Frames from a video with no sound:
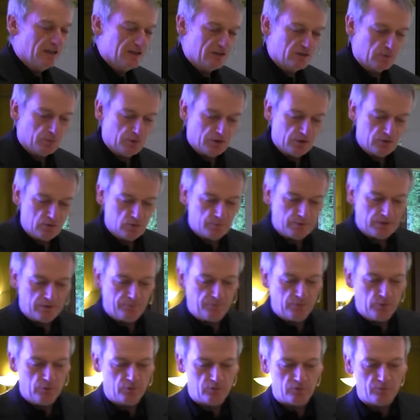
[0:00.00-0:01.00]
So we're going to talk about
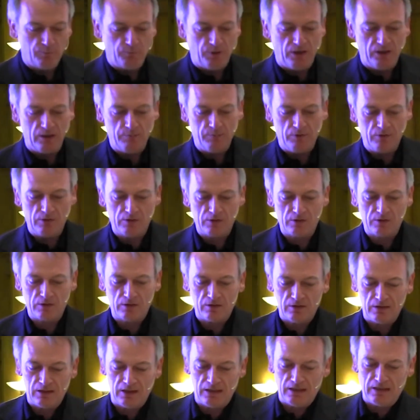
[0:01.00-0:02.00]
the future of
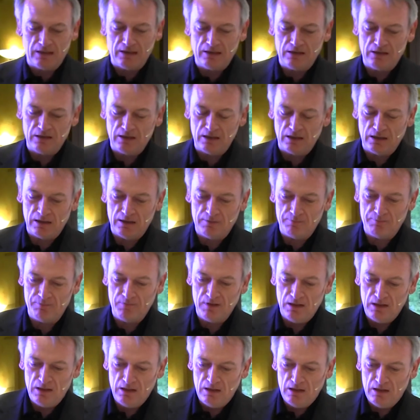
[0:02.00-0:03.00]
payments and
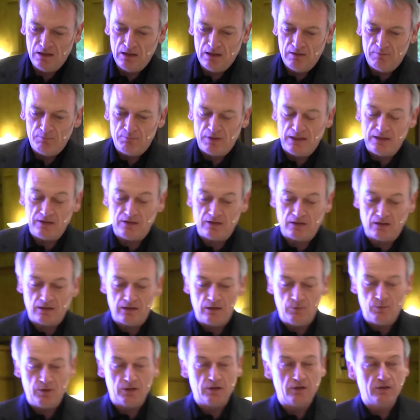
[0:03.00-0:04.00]
um,
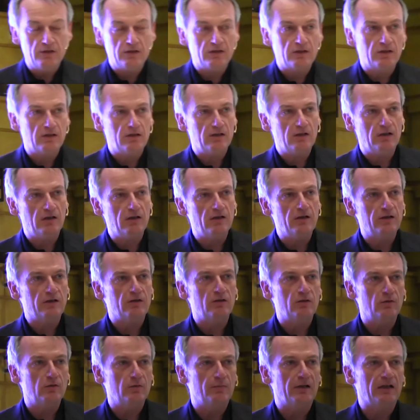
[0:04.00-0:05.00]
Basically, we're going to
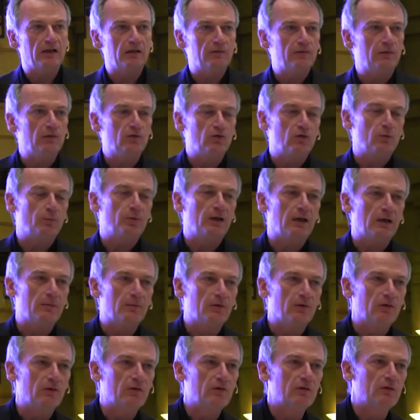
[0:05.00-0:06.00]
argue about the future
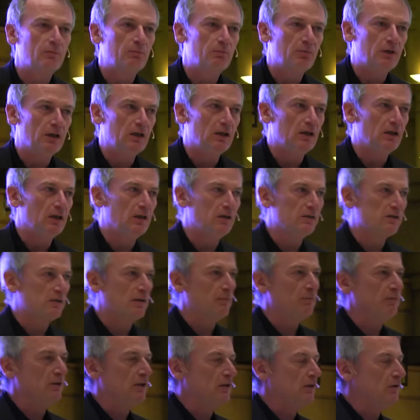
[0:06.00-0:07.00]
payments being
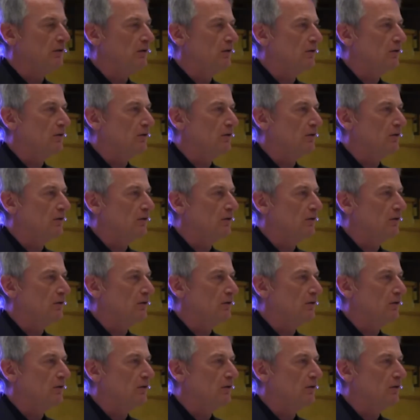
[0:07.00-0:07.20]
something